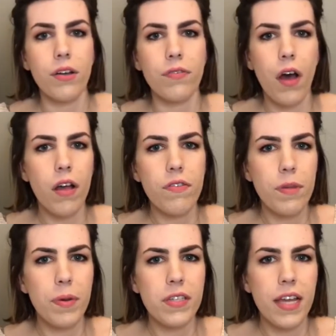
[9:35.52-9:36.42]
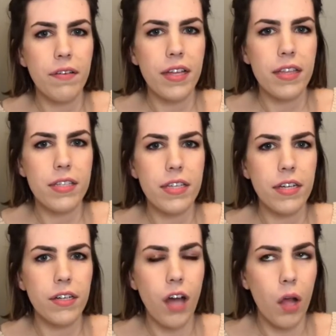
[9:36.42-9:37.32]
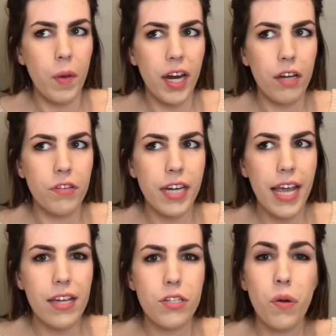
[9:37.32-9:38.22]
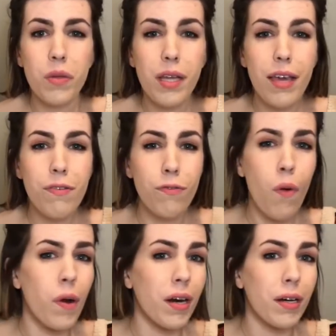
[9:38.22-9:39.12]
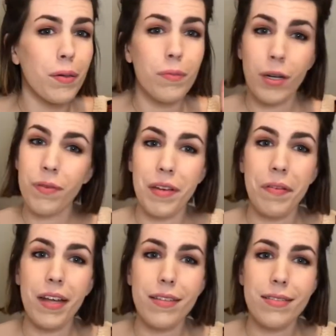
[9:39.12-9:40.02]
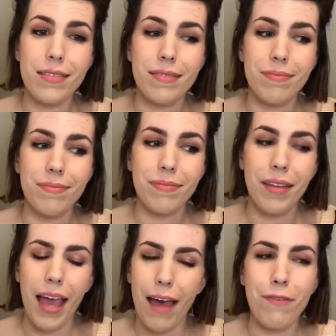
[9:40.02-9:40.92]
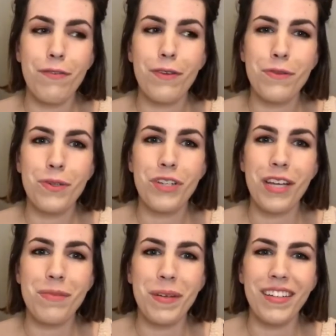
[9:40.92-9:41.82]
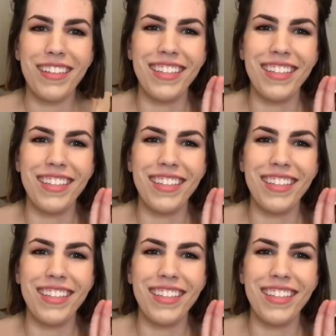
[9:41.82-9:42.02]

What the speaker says: of all of the books I read this year, all 108, only 4 were rereads. Half of those were Shakespeare.